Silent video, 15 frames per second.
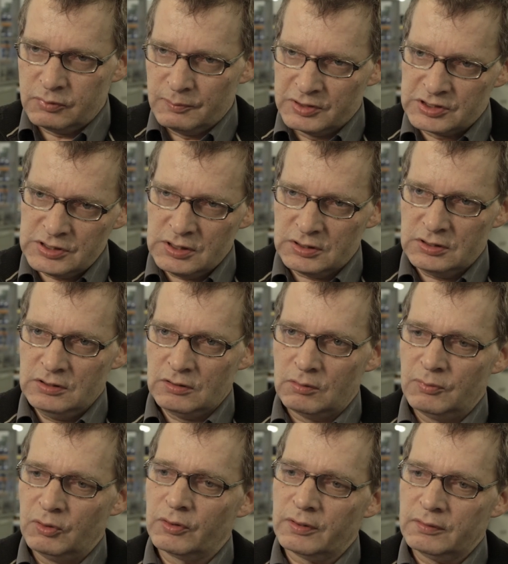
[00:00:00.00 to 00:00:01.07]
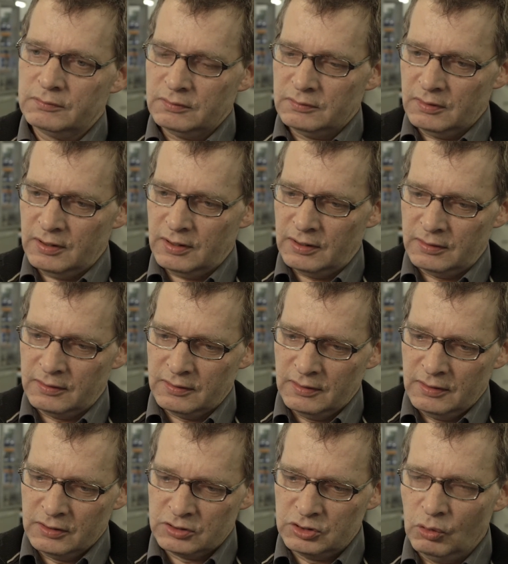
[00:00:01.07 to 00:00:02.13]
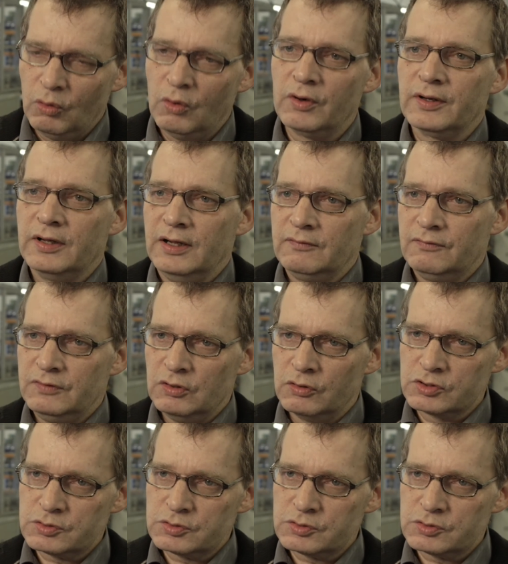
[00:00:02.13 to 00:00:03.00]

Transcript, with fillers: Robots have become such an integral part of our work